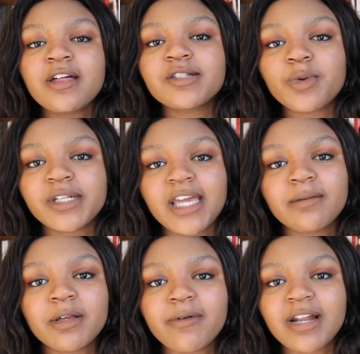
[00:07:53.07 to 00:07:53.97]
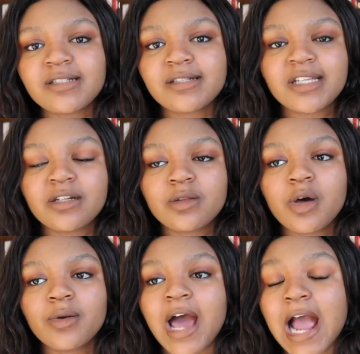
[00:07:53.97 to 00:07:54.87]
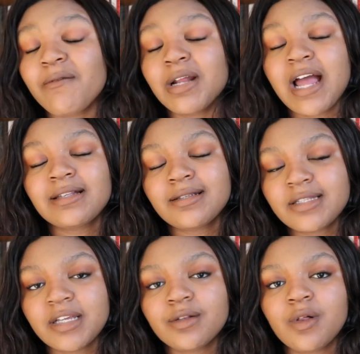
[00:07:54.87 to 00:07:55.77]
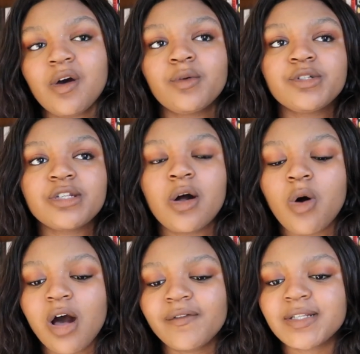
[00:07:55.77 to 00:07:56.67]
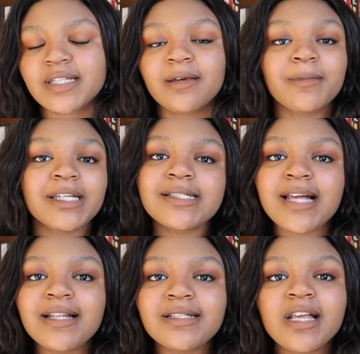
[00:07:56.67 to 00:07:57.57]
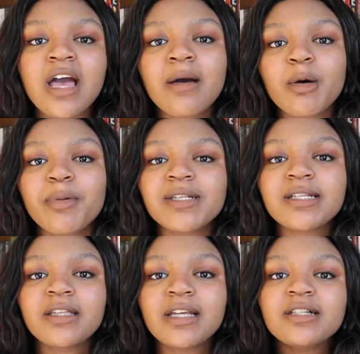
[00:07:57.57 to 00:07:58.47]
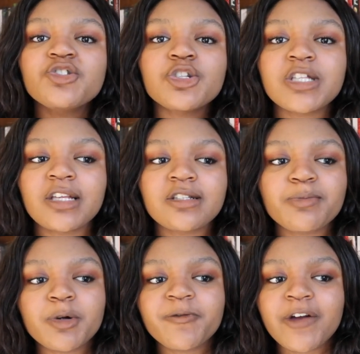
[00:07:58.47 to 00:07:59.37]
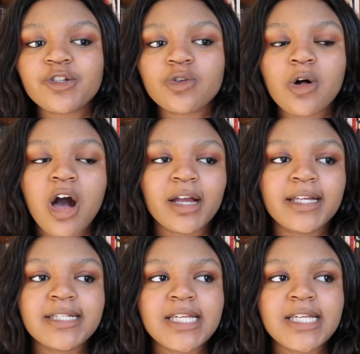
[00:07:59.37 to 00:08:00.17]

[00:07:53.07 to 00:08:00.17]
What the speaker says: This one can be read as a standalone. I read it as a standalone, so obviously it makes sense. But basically it's just like this professional hockey